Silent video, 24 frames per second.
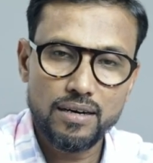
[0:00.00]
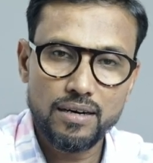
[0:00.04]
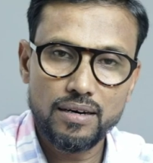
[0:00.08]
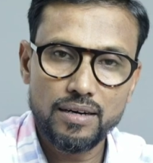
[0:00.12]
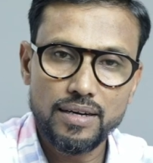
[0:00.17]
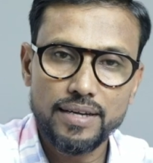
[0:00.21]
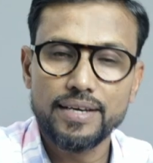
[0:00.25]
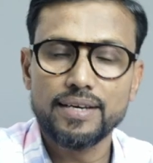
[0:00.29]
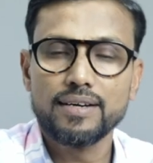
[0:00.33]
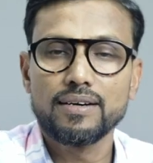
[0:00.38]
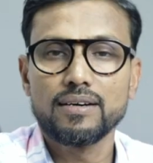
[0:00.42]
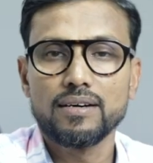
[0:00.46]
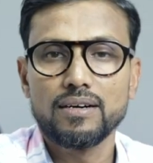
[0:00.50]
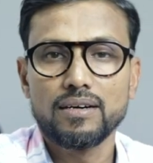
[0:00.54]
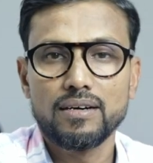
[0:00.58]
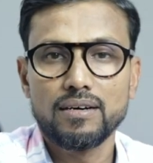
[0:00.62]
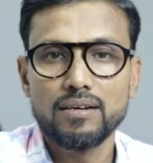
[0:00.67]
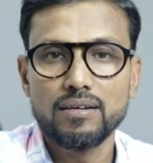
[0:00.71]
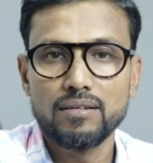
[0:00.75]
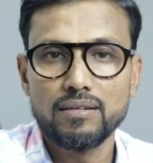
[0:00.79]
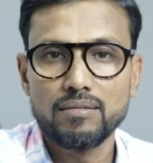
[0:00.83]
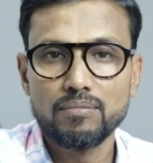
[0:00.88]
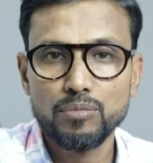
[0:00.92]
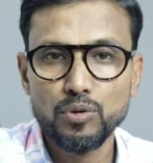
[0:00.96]
uh, like
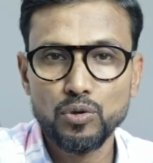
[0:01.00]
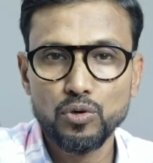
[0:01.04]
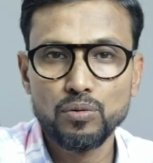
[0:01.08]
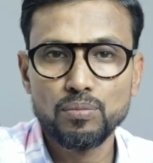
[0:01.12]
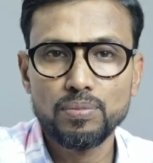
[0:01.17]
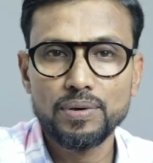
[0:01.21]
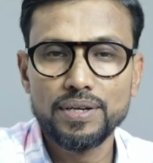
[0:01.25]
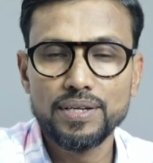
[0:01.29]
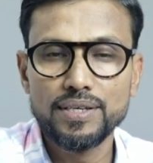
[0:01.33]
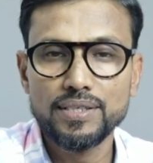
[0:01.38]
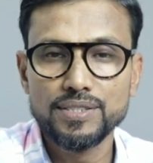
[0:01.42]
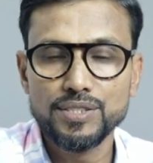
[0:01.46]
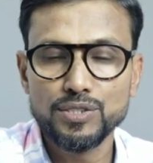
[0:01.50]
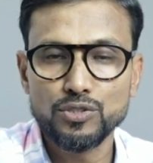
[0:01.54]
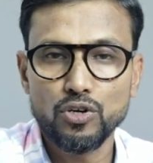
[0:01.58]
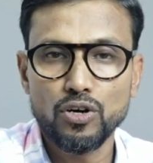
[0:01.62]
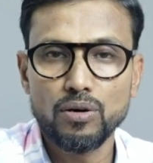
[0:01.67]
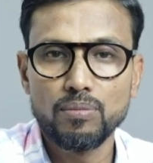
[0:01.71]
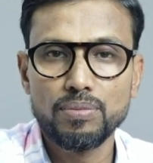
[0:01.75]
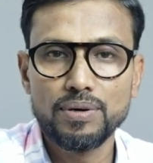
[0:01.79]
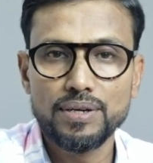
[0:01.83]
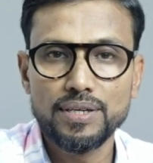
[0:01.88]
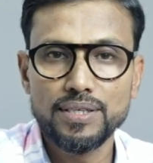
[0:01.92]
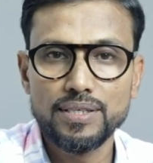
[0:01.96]
uh, blueberry,
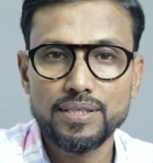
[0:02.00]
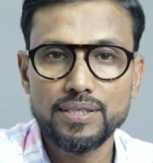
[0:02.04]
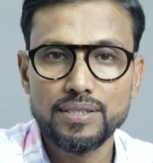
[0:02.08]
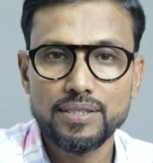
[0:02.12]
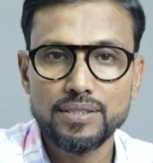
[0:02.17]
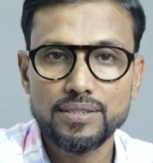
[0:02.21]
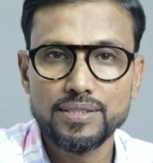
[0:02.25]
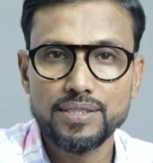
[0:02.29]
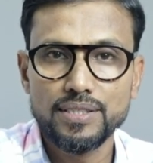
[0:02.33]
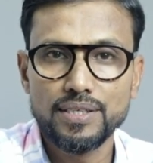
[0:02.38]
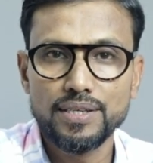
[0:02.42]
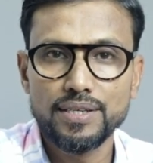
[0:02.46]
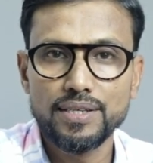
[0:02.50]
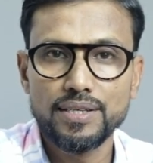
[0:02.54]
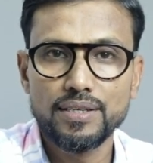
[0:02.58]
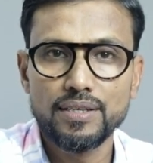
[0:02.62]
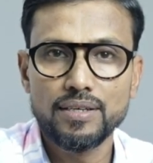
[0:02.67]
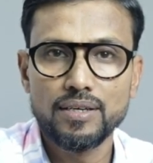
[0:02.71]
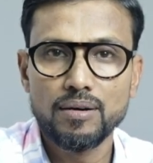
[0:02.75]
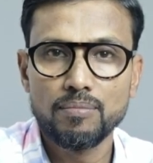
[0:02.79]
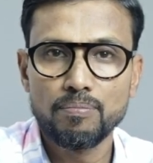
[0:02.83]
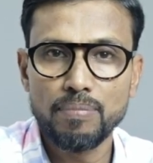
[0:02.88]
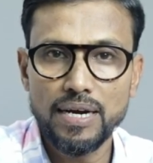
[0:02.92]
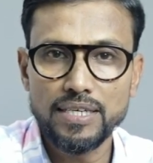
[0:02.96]
strawberry,
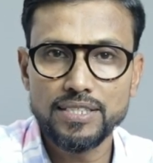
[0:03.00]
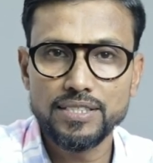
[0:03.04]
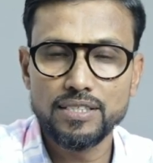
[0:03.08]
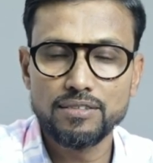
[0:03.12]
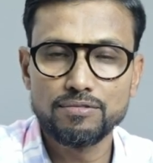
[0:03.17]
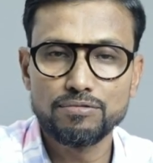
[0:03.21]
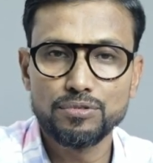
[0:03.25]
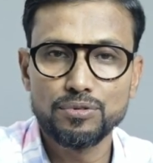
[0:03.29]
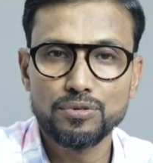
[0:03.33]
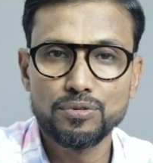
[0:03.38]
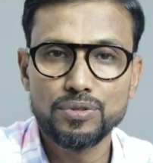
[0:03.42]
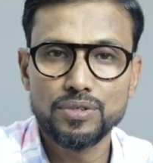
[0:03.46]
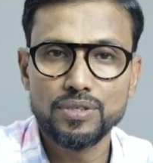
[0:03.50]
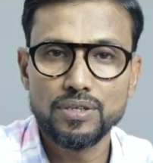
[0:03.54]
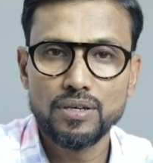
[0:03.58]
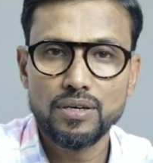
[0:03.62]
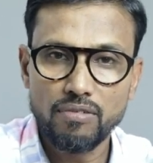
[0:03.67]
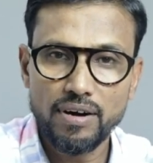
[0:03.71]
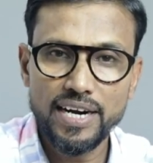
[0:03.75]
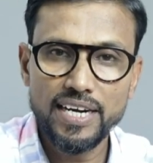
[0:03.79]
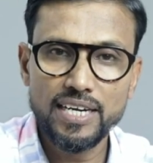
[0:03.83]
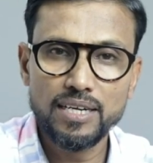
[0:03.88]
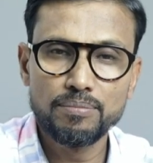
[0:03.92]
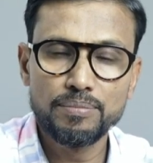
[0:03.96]
cherry, passion fruit,
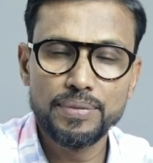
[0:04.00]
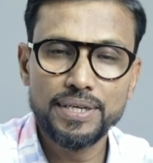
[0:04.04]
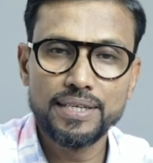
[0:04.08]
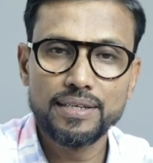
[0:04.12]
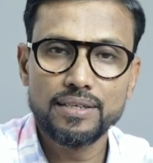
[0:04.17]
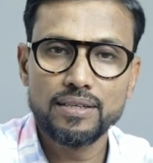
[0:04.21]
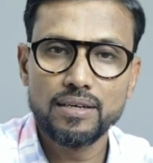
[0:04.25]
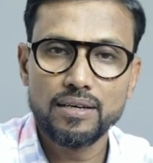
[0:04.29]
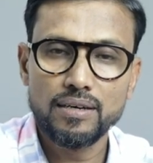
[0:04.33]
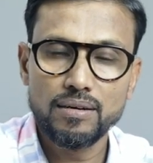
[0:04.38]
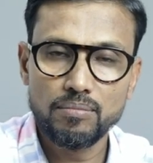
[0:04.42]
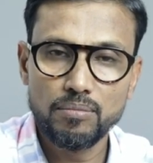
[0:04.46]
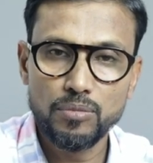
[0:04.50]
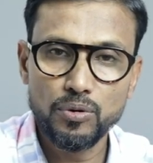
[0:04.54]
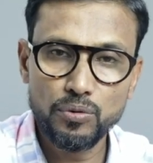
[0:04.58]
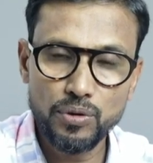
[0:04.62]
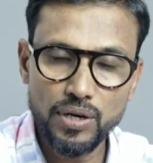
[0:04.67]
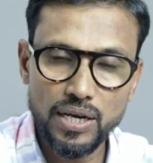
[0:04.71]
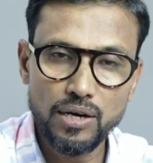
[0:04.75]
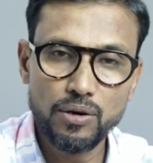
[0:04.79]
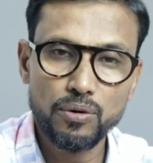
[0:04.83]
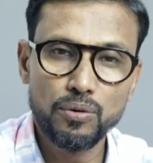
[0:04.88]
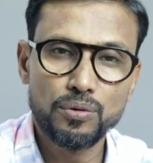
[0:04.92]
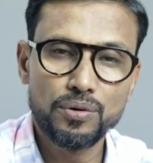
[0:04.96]
wild mint, blue
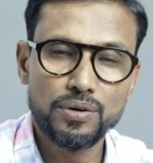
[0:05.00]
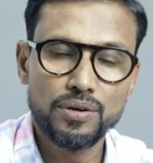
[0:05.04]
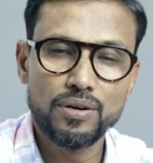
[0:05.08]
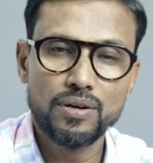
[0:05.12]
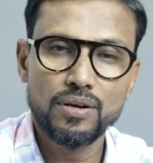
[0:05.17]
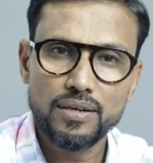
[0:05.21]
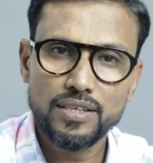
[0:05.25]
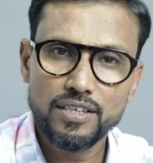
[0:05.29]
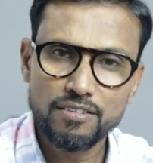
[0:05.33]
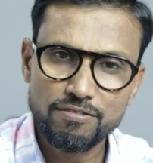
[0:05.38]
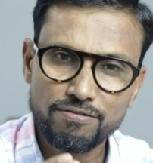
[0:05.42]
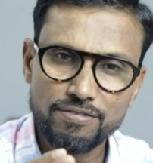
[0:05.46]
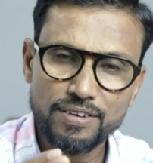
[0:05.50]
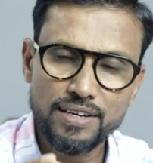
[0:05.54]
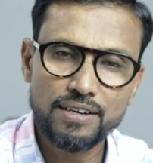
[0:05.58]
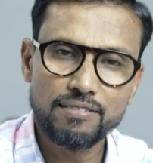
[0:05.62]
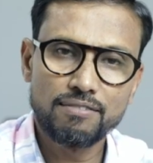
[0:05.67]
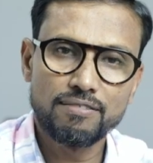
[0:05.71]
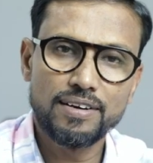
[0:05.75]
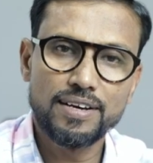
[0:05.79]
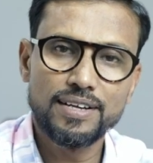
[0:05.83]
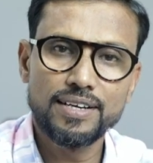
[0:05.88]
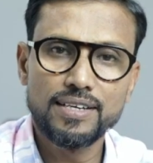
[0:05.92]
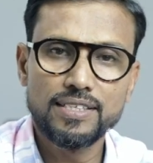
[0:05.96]
lagoon.
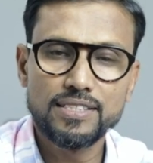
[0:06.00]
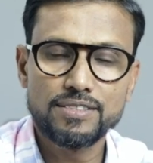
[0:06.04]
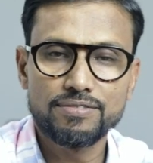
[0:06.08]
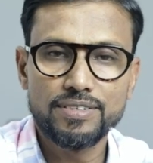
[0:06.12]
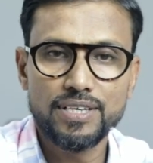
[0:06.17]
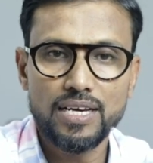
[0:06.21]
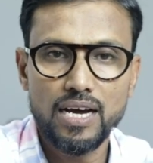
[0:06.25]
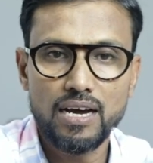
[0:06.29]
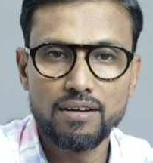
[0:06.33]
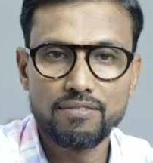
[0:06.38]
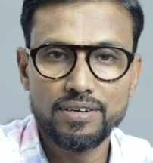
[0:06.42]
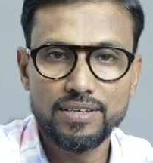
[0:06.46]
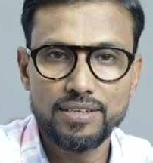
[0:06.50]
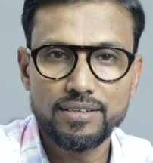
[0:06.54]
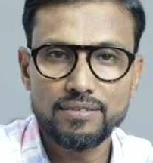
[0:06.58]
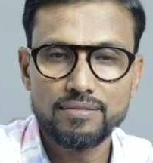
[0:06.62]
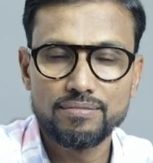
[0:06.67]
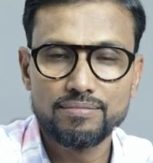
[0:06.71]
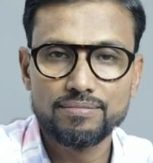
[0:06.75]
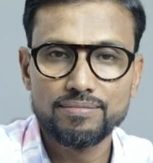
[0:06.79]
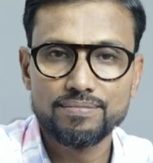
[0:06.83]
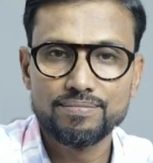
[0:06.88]
Different variants we have it.